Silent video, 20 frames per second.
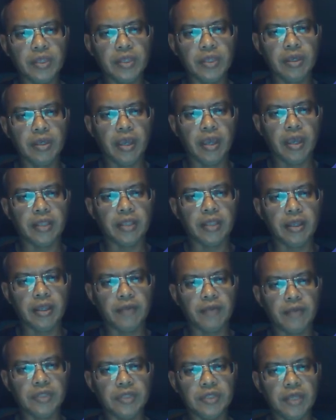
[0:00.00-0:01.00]
and then after
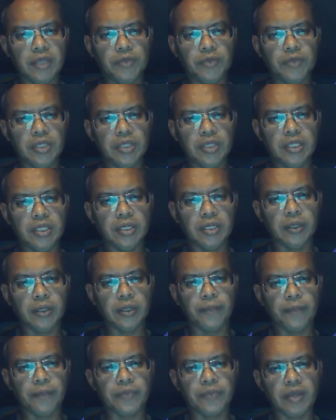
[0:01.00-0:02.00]
that we did the
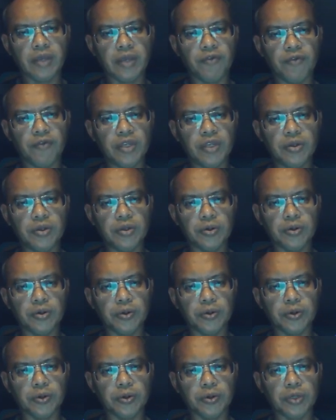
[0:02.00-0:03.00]

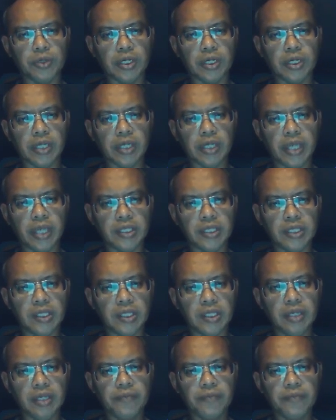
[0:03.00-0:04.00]
video
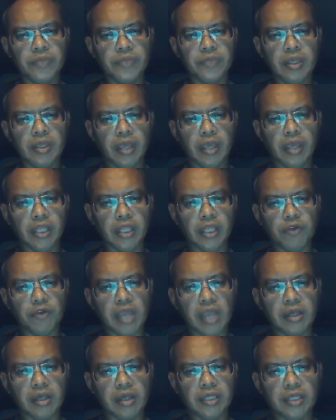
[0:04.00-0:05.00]
editing, and then we
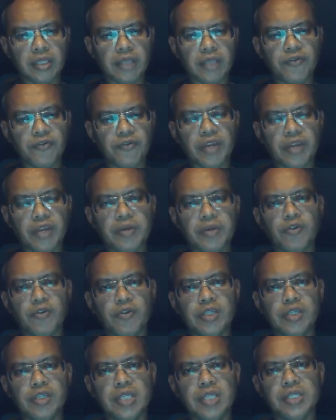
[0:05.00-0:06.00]
calculate the time frame for each
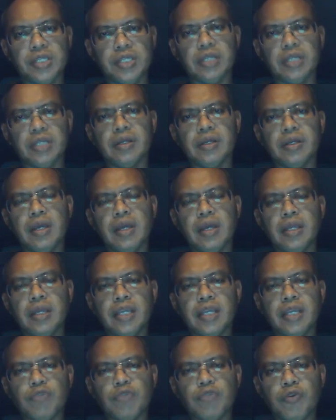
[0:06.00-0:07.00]
section. Next
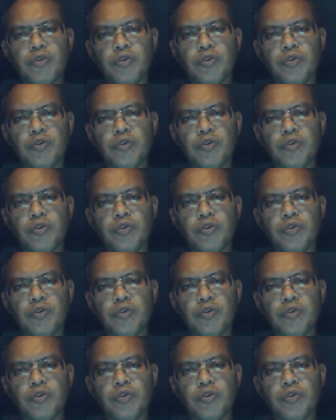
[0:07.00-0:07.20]
we